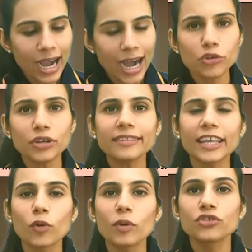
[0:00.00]
How do you write
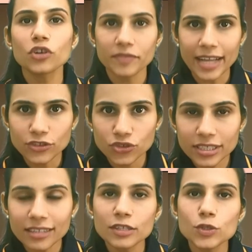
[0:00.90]
the equation of
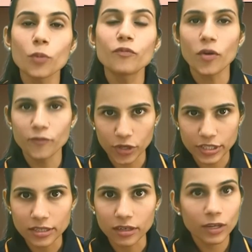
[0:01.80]
tangent in the slope form for a
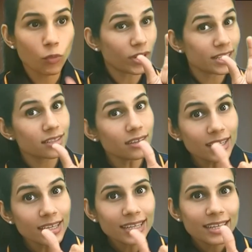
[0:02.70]
circle? What is
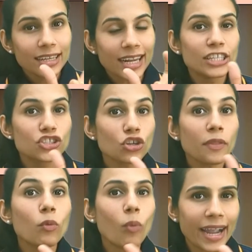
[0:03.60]
the condition
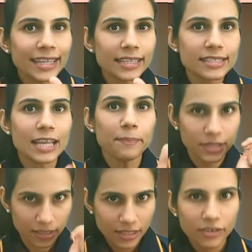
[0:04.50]
on the
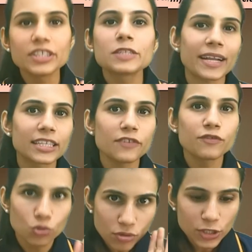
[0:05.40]
y-intercept
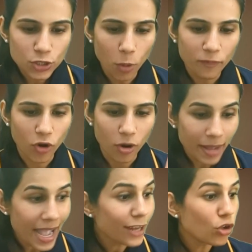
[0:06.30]
respective to slope
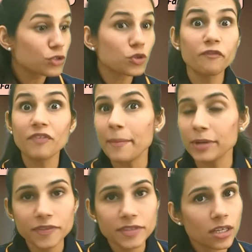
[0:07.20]
form? And also
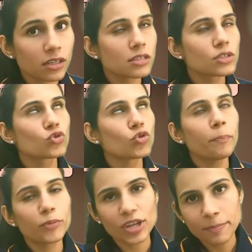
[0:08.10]
family of circles,
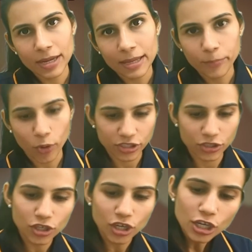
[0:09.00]
supremely
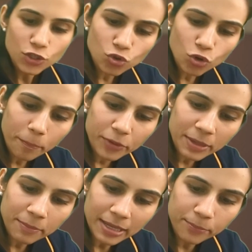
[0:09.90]
important.
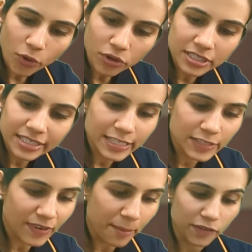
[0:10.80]
Supremely important
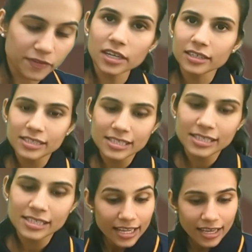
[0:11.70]
is family of circles.
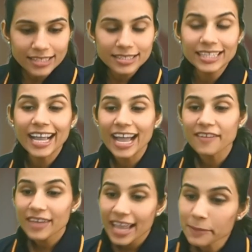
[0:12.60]
Lastly, I
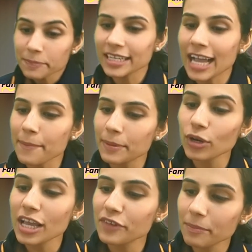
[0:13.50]
have ellipse and
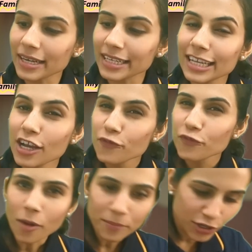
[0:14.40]
hyperbola, everybody.
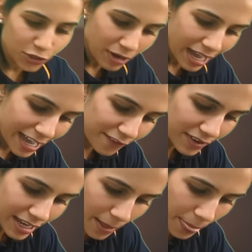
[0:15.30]
From here you have
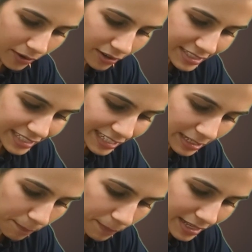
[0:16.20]

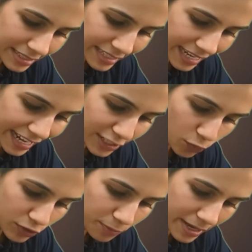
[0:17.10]
13 plus
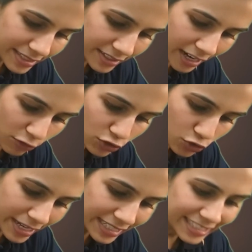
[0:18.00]
8, which makes it around
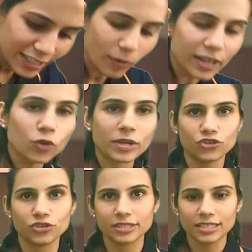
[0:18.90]
21
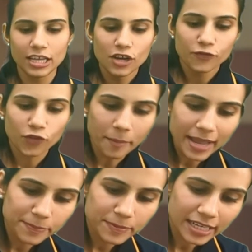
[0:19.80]
questions from
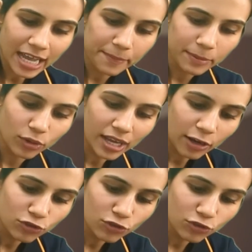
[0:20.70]
ellipse and hyperbola.